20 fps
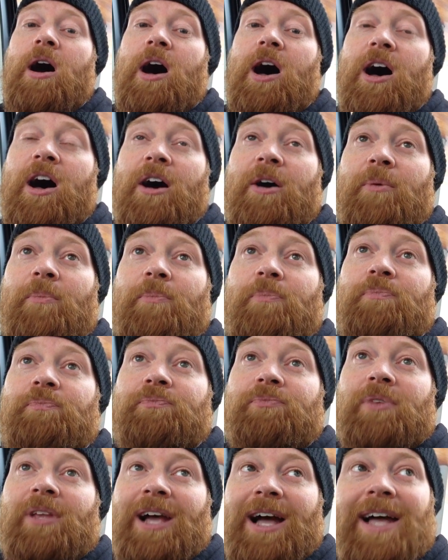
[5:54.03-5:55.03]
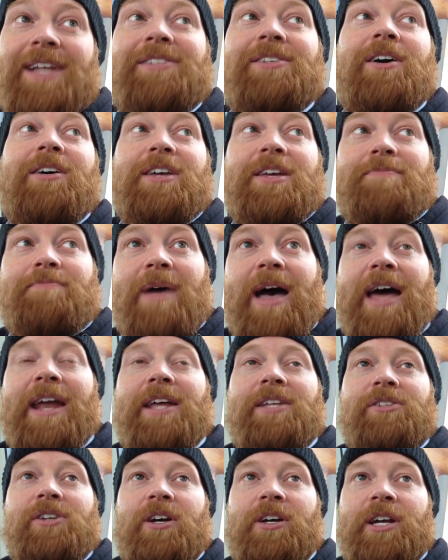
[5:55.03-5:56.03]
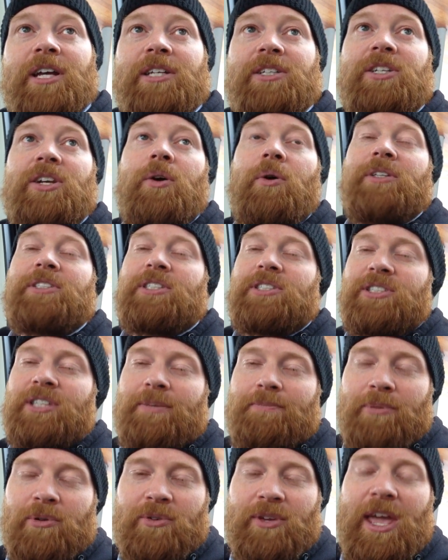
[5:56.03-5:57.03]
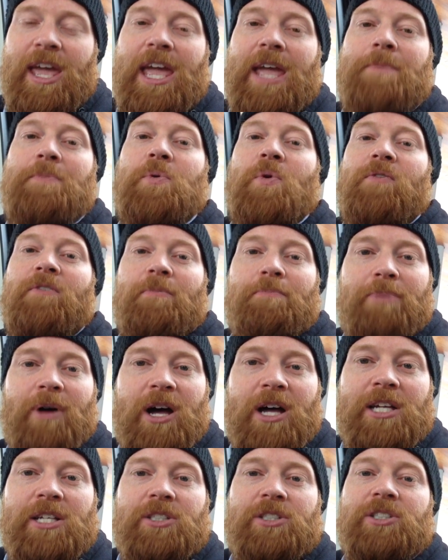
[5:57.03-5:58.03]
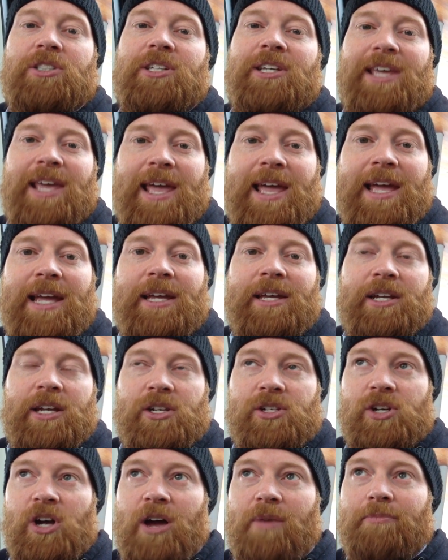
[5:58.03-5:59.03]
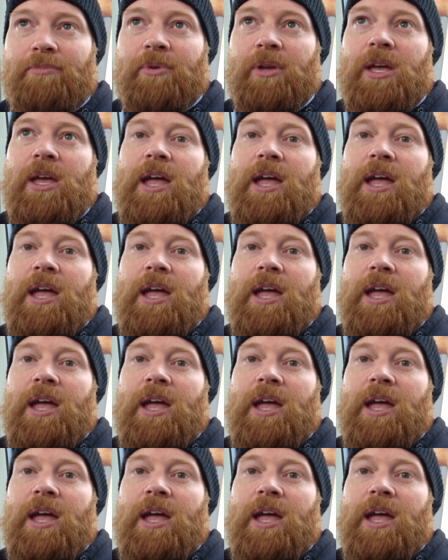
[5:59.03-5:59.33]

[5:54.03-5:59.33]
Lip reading: I dug it, man. I dug it. You know, it's a simple game. You have a punch, kick, and a jump.